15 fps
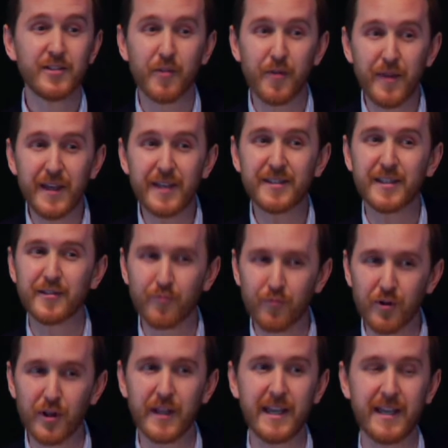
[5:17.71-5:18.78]
So this
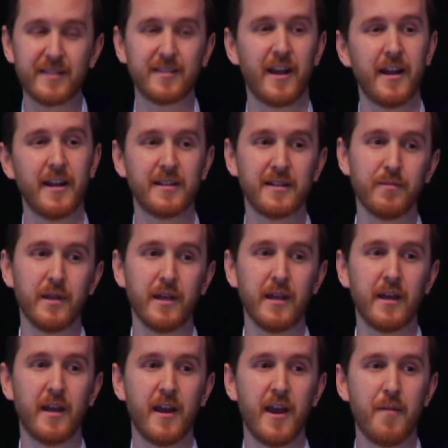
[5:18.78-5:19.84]
is really exciting to
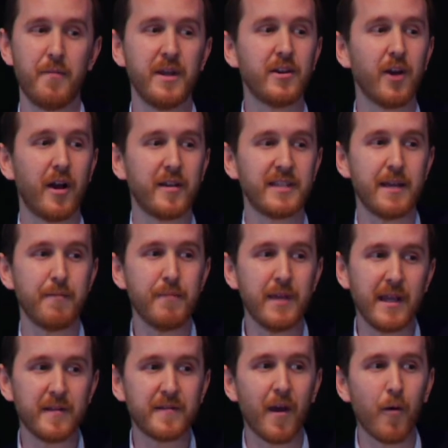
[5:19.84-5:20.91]
me because it
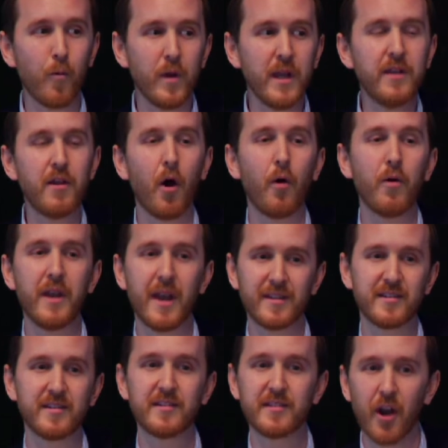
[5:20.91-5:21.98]
means that we don't
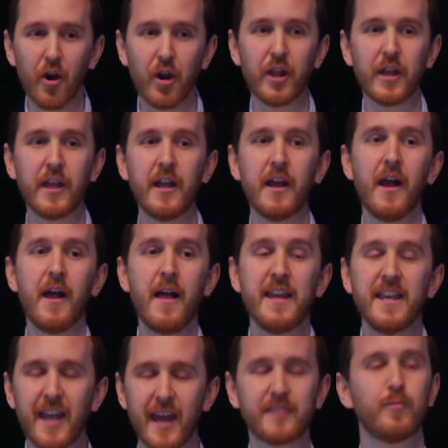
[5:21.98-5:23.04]
necessarily,
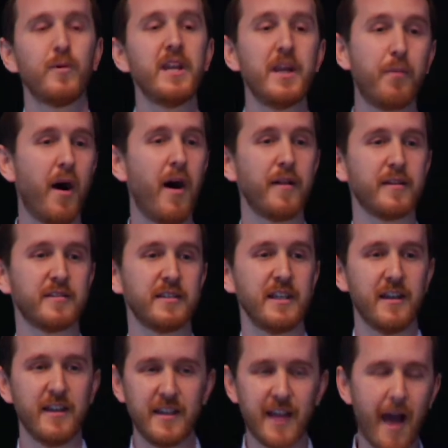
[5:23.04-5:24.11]
yes, we need
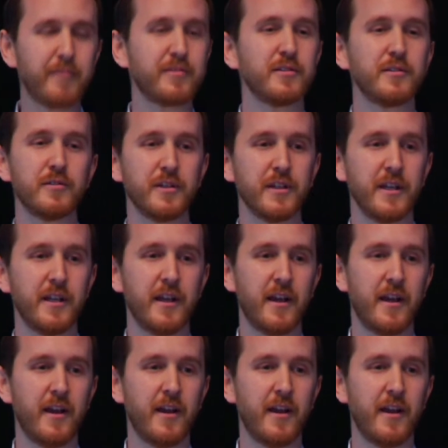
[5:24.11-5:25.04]
policy, yeah, absolutely,